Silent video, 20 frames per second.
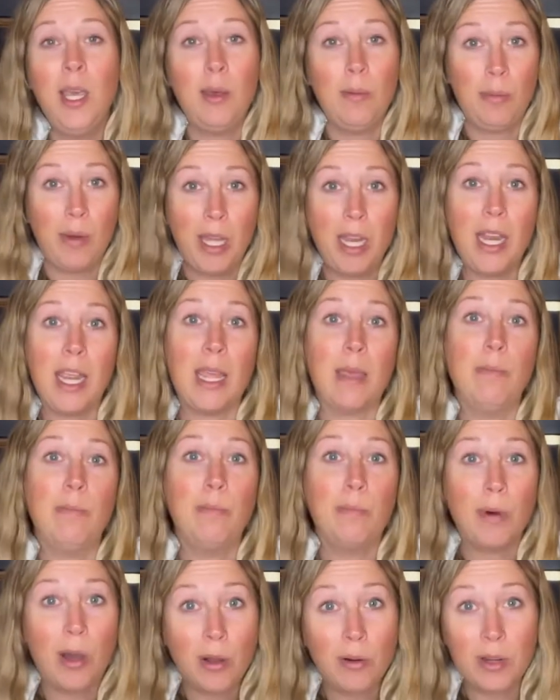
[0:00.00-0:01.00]
But a
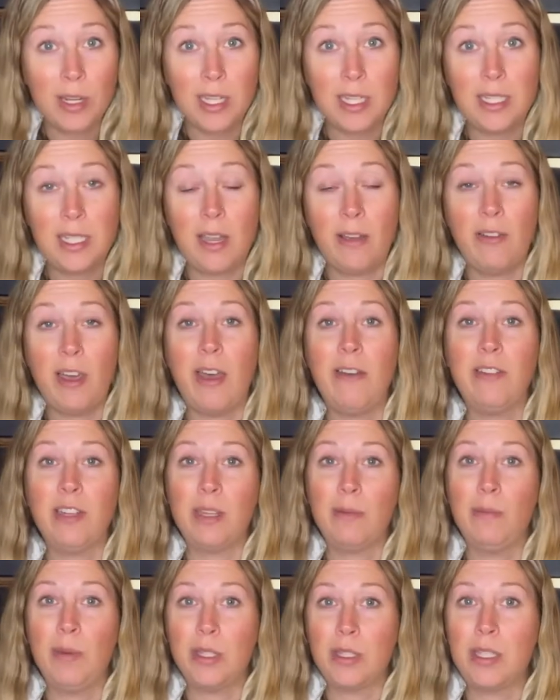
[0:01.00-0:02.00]
bonus of
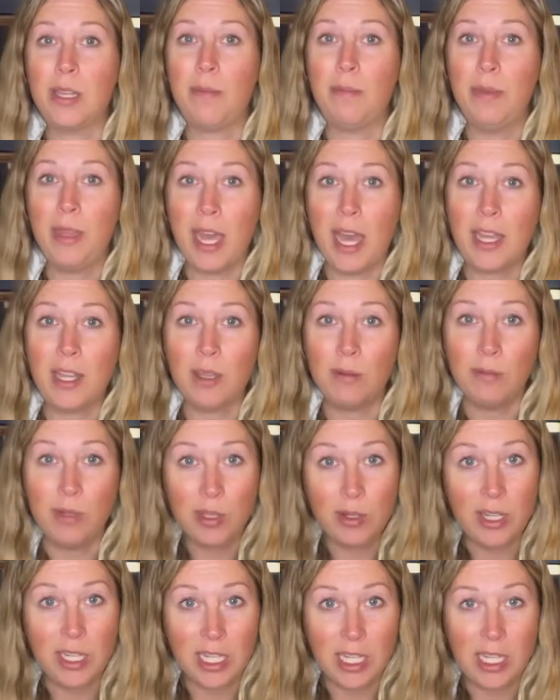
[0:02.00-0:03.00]
having built up that
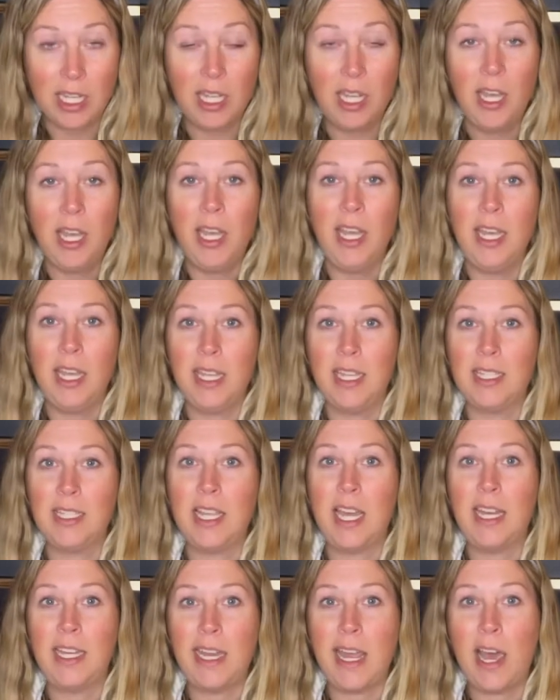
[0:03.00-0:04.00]
community is
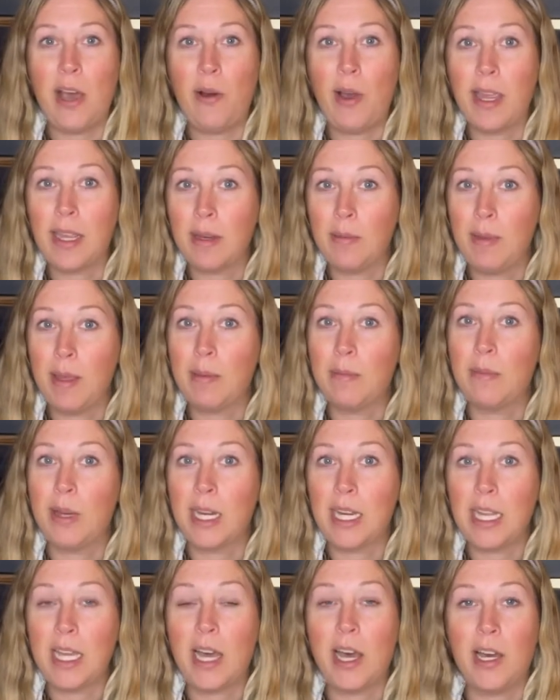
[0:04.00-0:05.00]
that now I can make
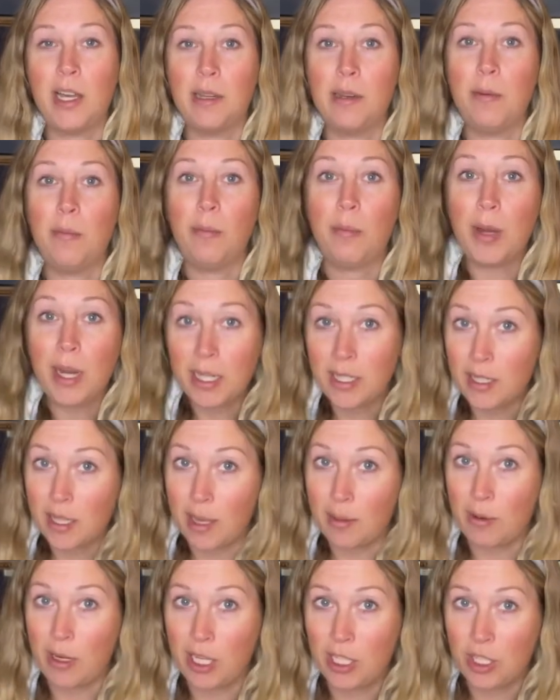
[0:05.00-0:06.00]
money on brand
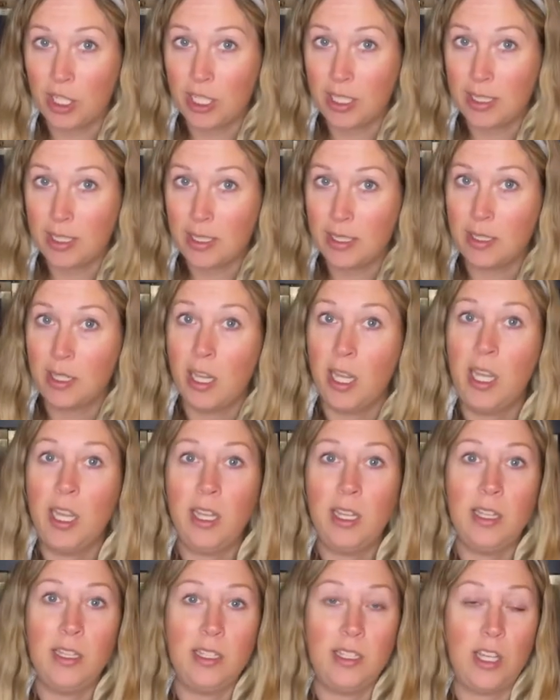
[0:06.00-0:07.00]
collaborations.
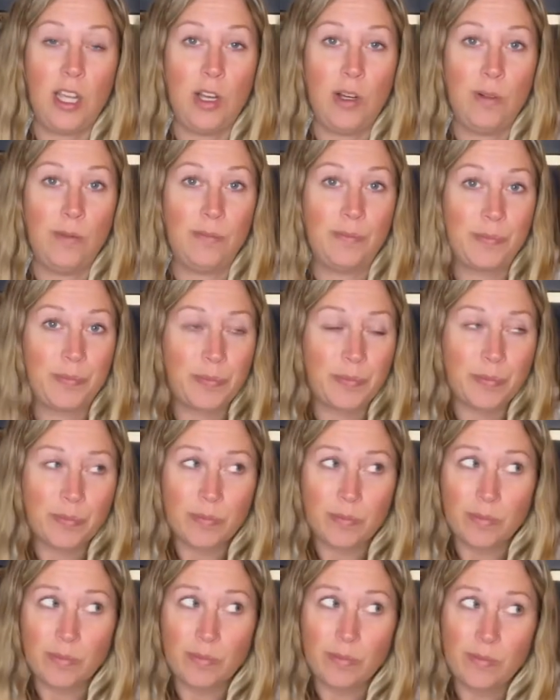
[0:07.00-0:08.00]
So
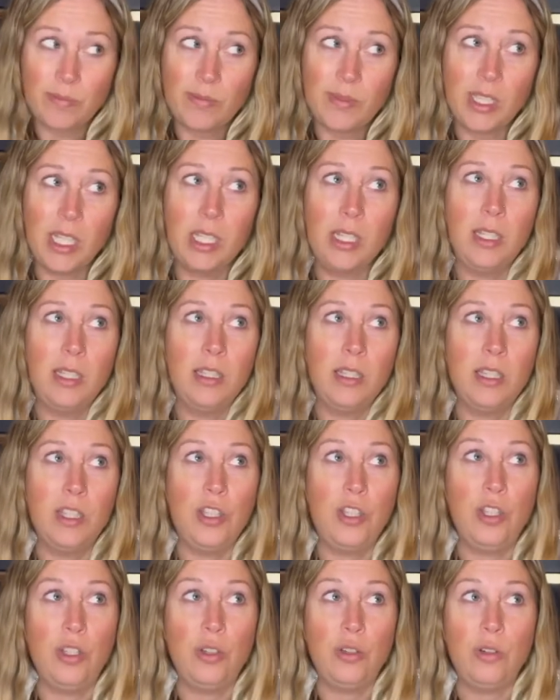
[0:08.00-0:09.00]

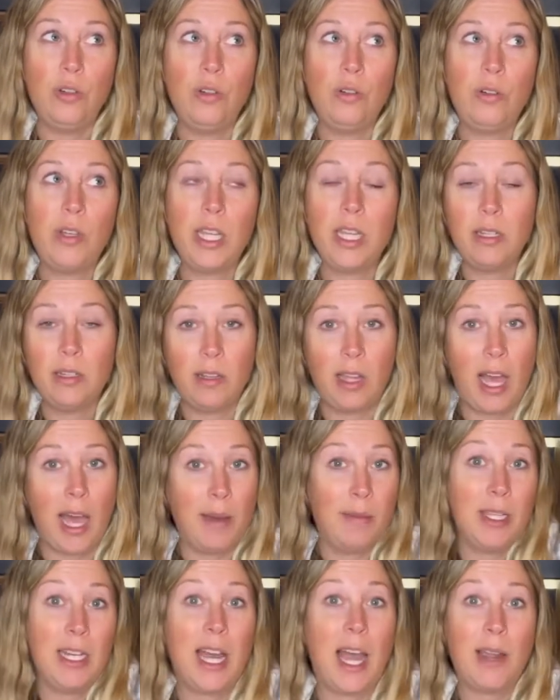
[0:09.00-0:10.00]
you can, I
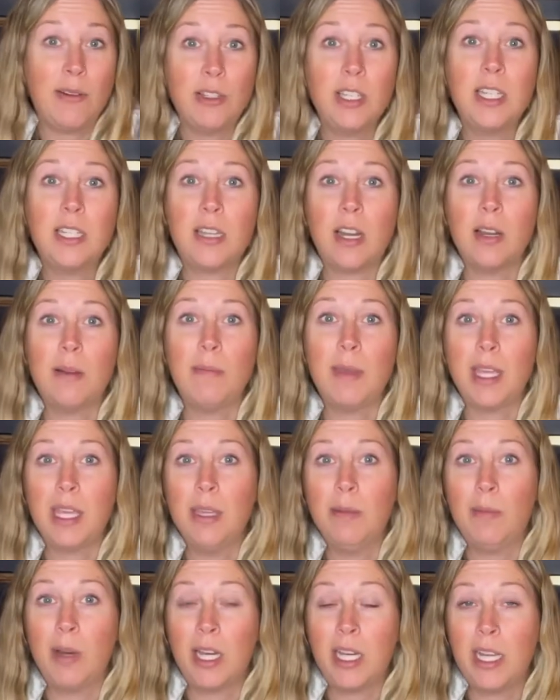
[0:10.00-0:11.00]
mean, I really started
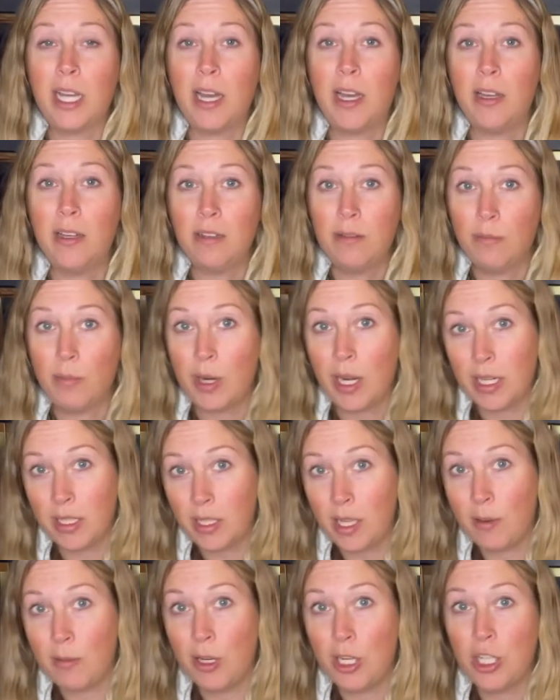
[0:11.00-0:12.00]
making money on brand
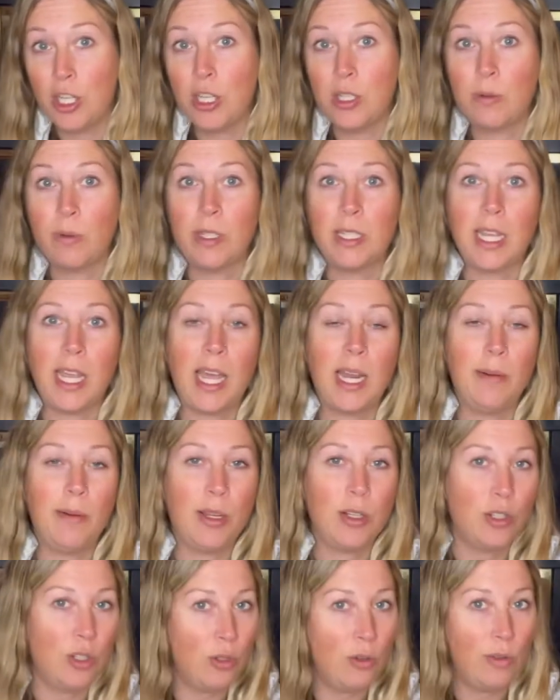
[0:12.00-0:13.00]
collaborations once I had
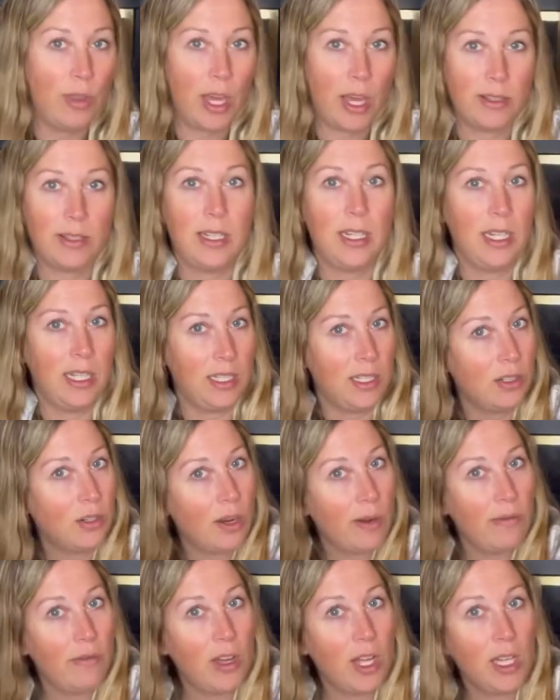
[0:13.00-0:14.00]
about two thousand
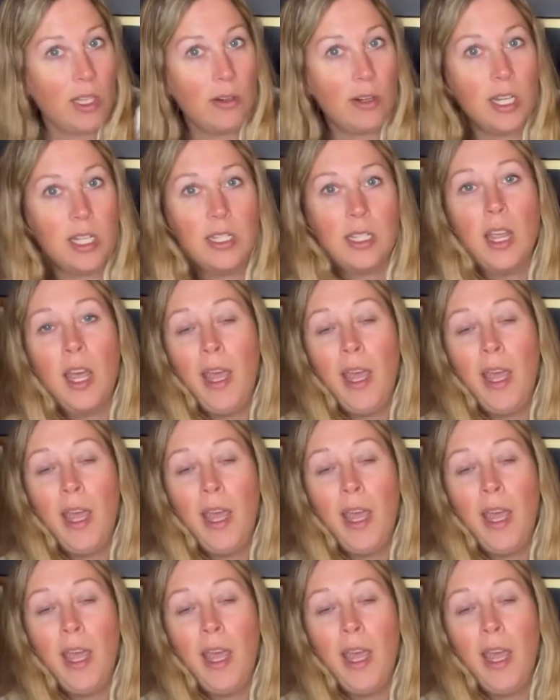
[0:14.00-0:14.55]
Instagram followers.